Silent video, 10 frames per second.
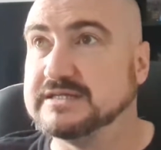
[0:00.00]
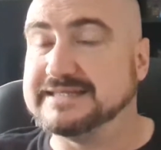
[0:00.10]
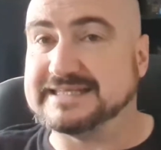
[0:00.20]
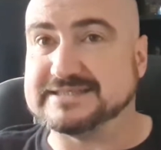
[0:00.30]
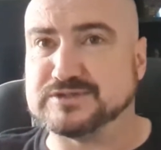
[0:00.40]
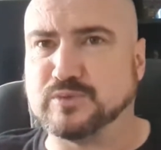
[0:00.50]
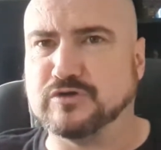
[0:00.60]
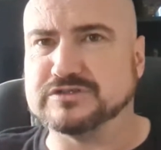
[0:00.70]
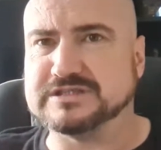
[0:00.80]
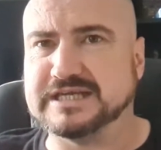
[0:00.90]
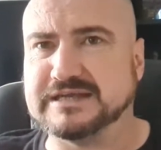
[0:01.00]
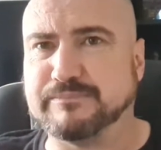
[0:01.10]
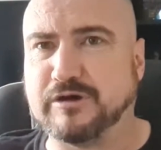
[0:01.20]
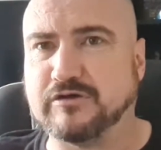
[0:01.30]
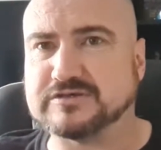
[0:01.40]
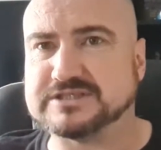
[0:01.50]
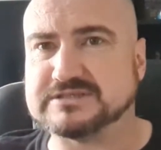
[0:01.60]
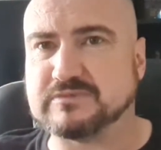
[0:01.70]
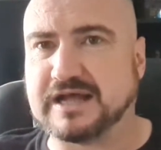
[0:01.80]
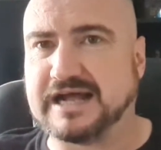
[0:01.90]
They had the Schwarzenegger
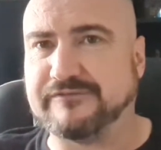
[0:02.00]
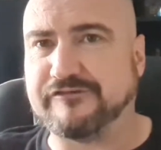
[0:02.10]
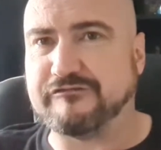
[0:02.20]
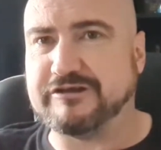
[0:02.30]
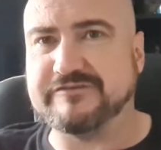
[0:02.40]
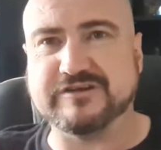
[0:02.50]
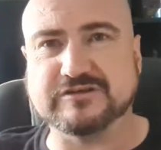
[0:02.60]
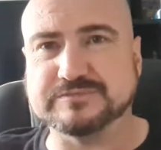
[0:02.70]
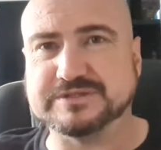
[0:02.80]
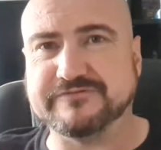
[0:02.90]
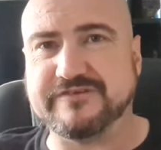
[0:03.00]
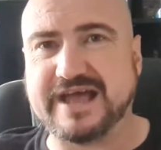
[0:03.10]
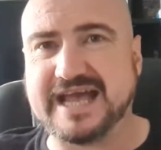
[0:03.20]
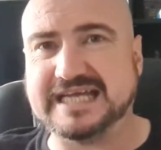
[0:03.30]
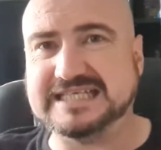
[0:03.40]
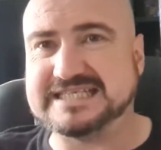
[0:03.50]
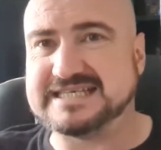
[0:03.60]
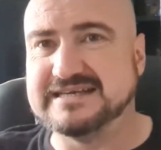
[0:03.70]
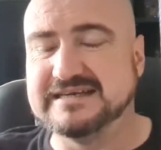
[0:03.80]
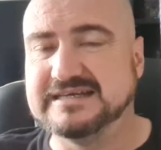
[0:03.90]
box that had three films in for eight.